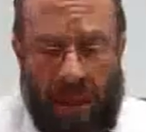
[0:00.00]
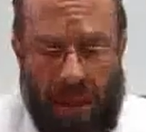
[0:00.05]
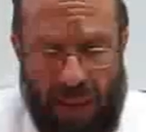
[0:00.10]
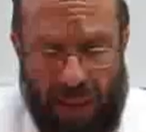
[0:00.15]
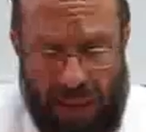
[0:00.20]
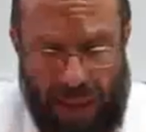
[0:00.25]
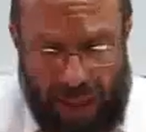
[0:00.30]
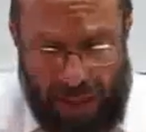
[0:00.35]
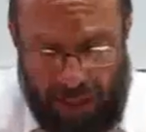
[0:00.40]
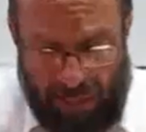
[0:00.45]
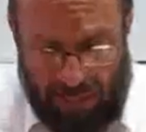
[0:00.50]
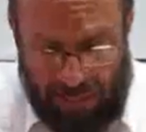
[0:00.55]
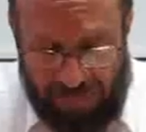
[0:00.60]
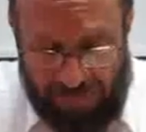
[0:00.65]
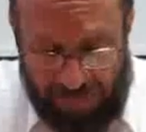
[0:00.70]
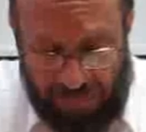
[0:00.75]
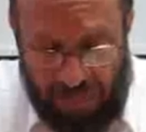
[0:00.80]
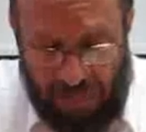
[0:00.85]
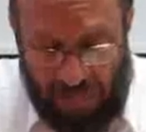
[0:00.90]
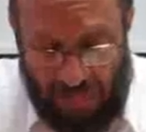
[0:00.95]
Now,
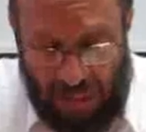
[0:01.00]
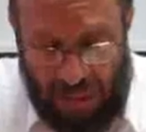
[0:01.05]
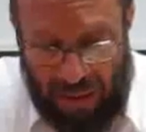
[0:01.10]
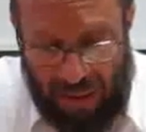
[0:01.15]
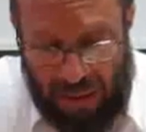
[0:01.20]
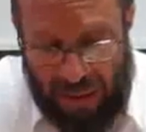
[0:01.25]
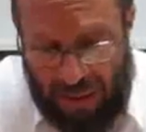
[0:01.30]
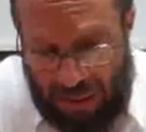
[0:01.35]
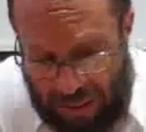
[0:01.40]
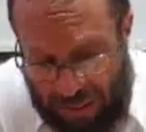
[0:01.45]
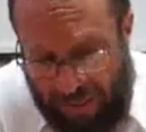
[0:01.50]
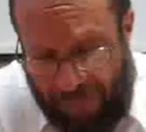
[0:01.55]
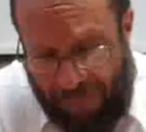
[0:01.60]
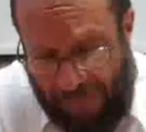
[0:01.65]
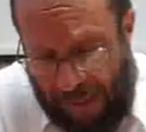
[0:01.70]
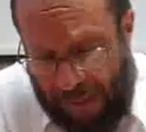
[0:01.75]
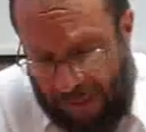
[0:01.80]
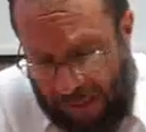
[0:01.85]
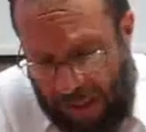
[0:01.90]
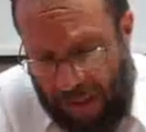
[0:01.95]
this, in
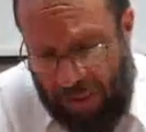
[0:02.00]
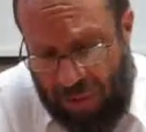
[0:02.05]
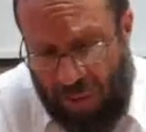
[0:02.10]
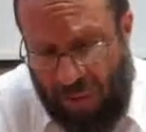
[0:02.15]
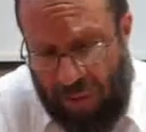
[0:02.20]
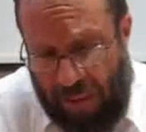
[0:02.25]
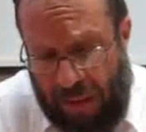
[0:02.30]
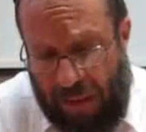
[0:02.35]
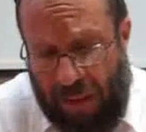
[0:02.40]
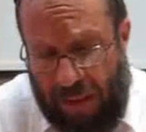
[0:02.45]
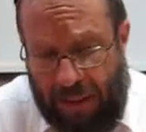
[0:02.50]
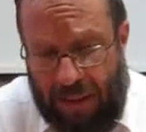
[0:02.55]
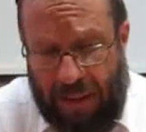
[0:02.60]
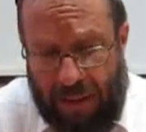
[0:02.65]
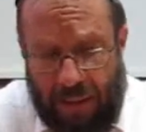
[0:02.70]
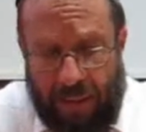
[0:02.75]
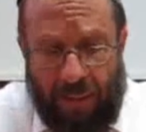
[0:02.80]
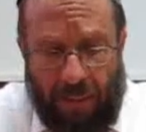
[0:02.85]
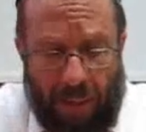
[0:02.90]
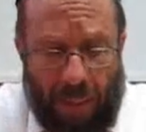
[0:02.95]
fact, actually
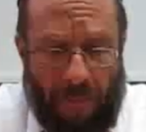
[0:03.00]
is